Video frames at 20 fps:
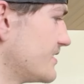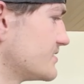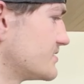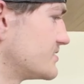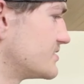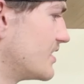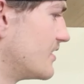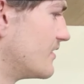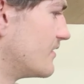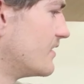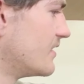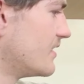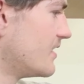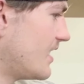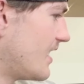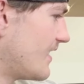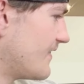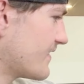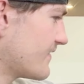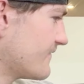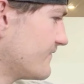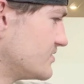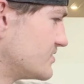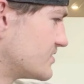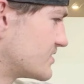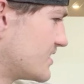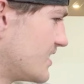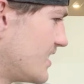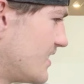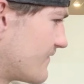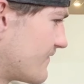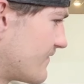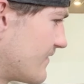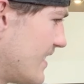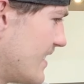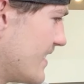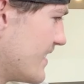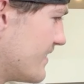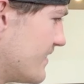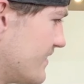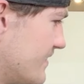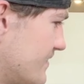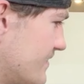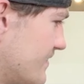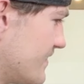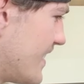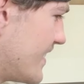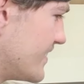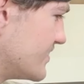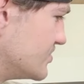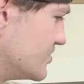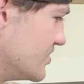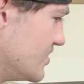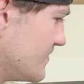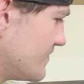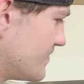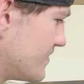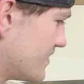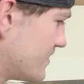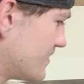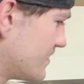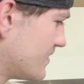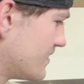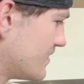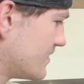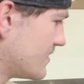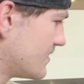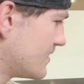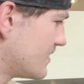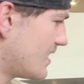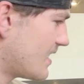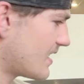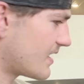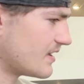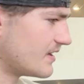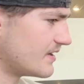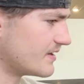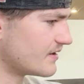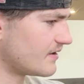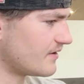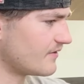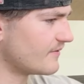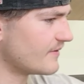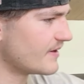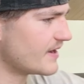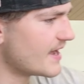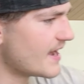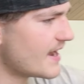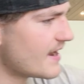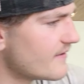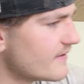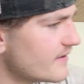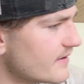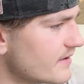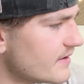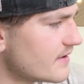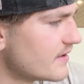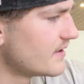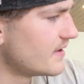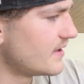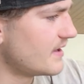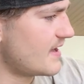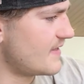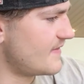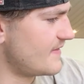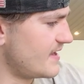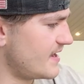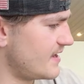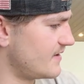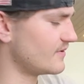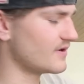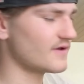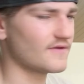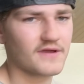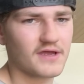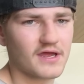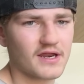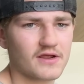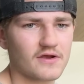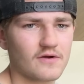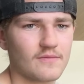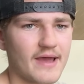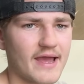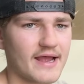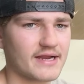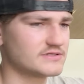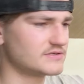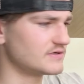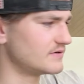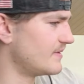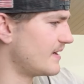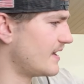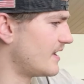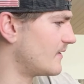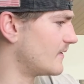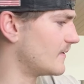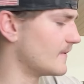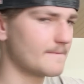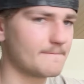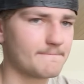So I think if we just cut right under that Jeep and cut it all the way out, and then we only got to go back to about